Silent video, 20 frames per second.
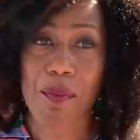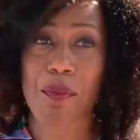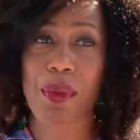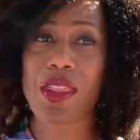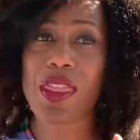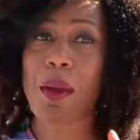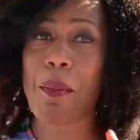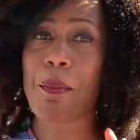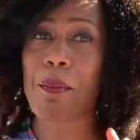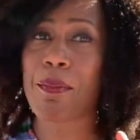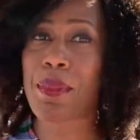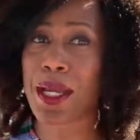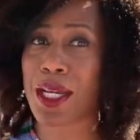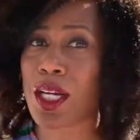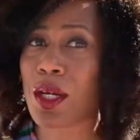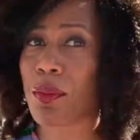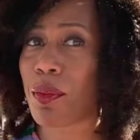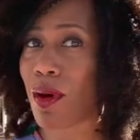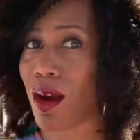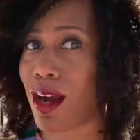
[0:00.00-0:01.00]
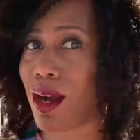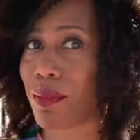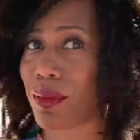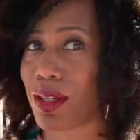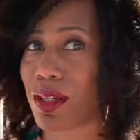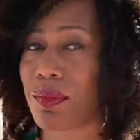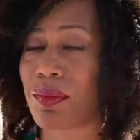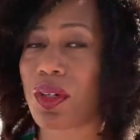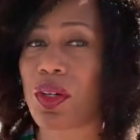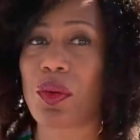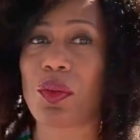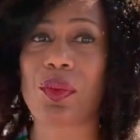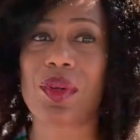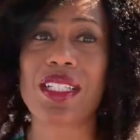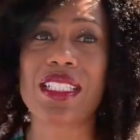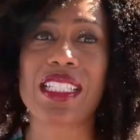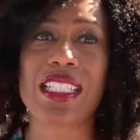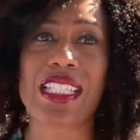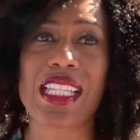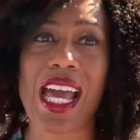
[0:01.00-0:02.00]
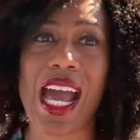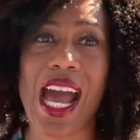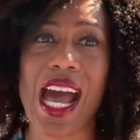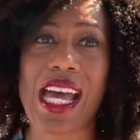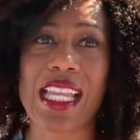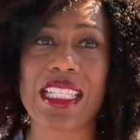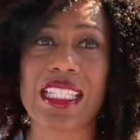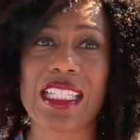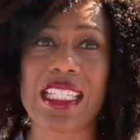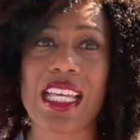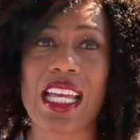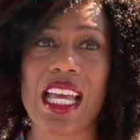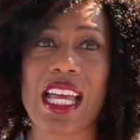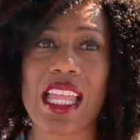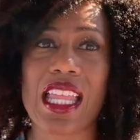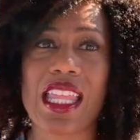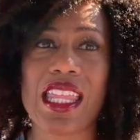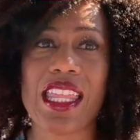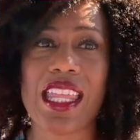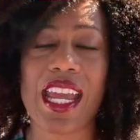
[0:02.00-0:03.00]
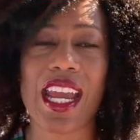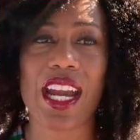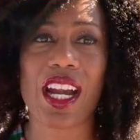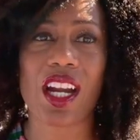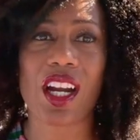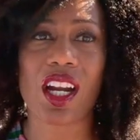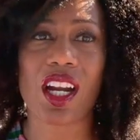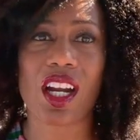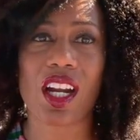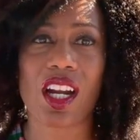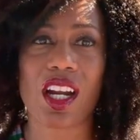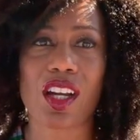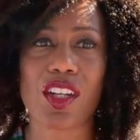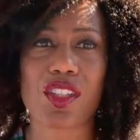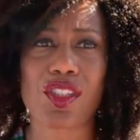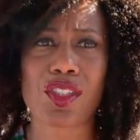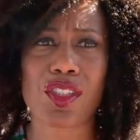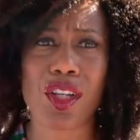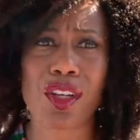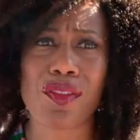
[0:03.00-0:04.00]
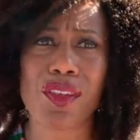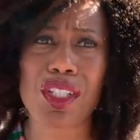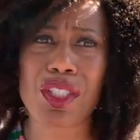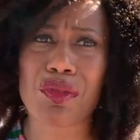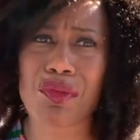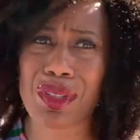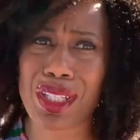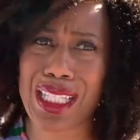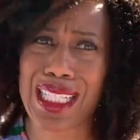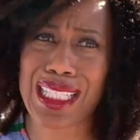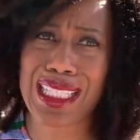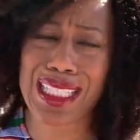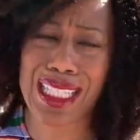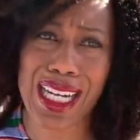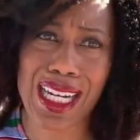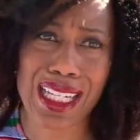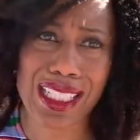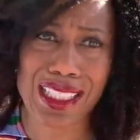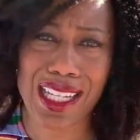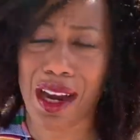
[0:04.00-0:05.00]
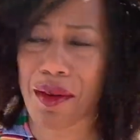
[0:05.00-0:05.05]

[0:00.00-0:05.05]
But the bigger problem was that their service really sucked.